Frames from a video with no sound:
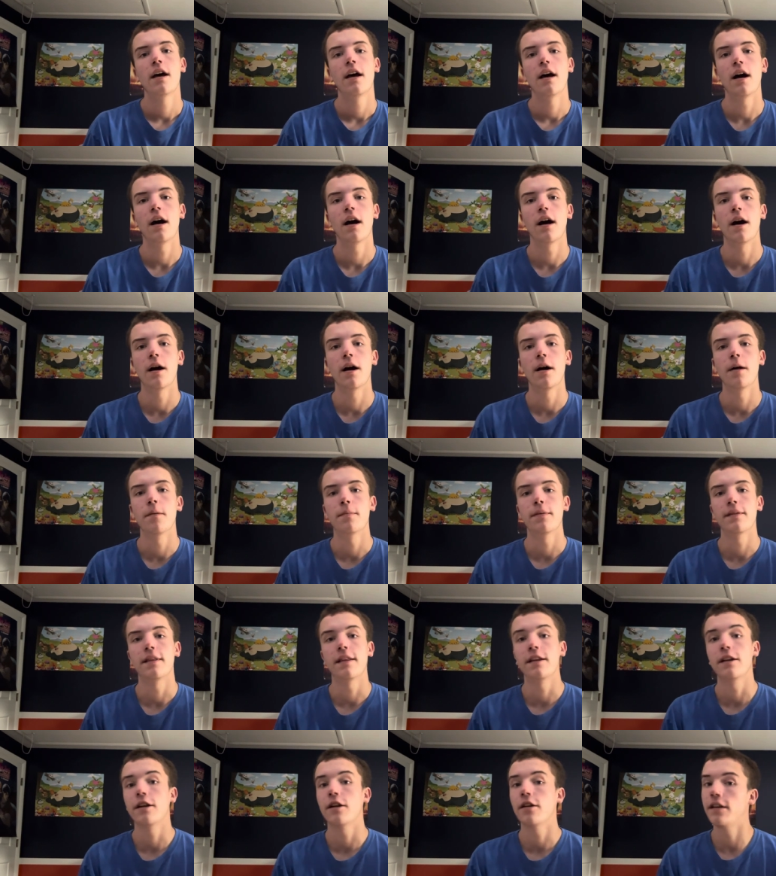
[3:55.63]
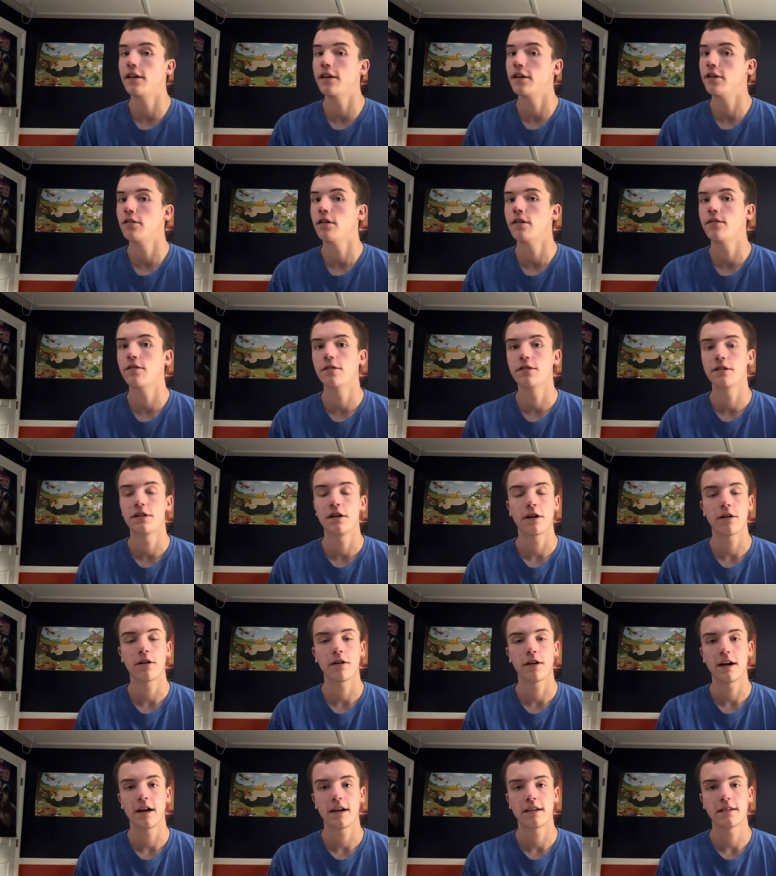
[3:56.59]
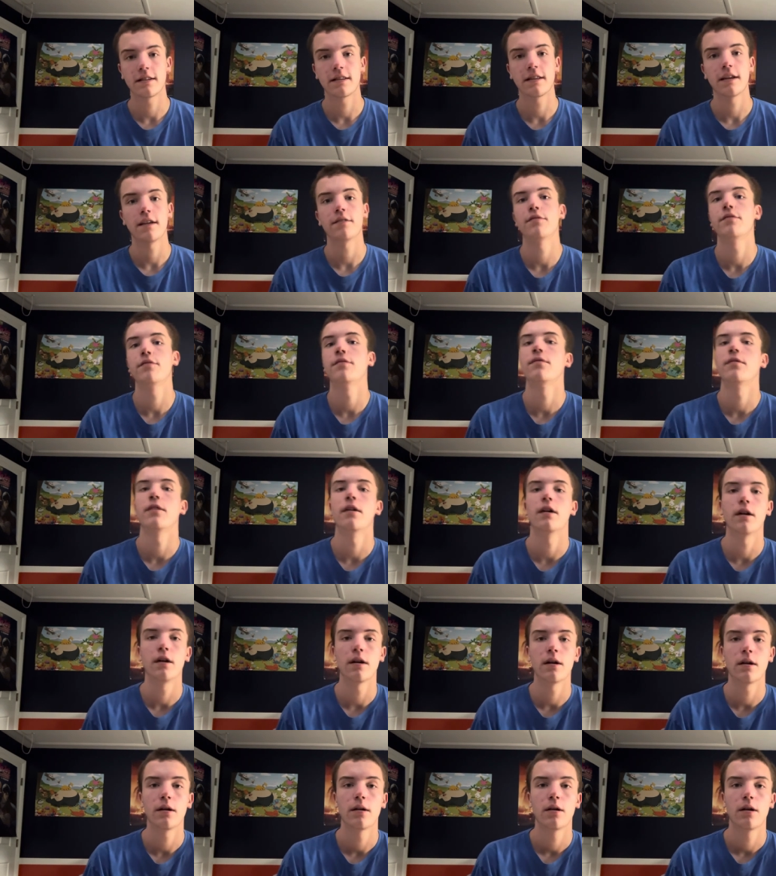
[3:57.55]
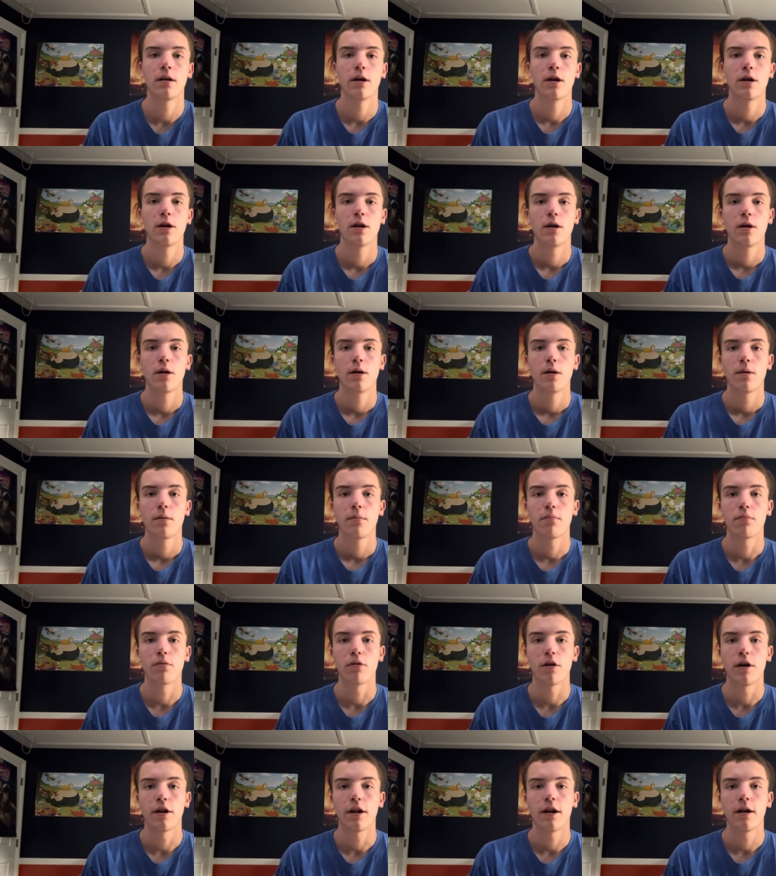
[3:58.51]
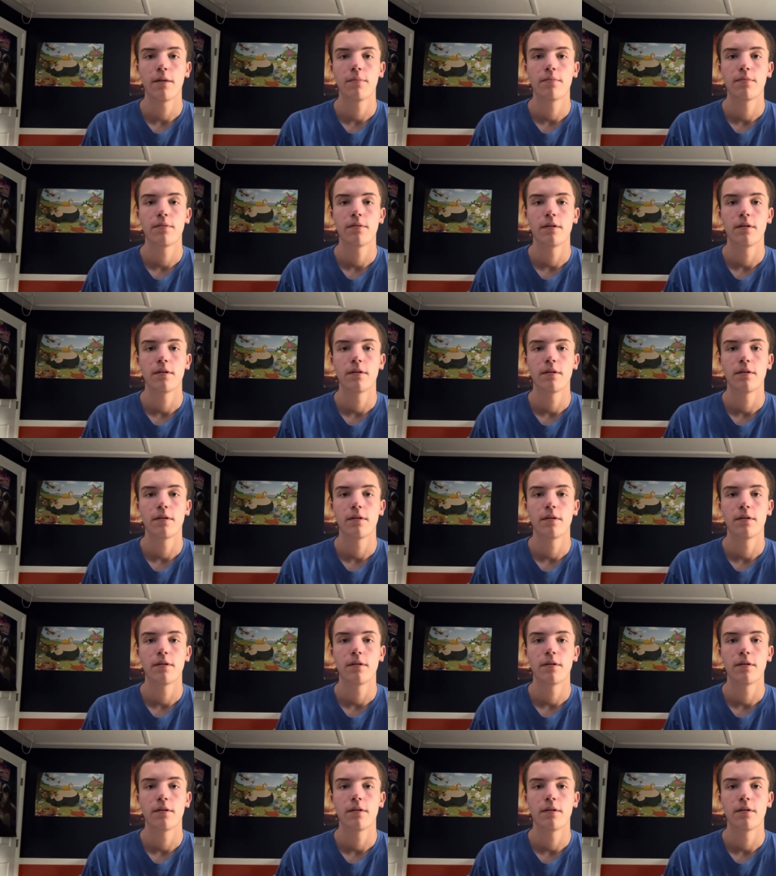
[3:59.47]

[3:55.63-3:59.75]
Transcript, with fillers: Um, but then, you know, they do have those younger guys that they've uh, brought up,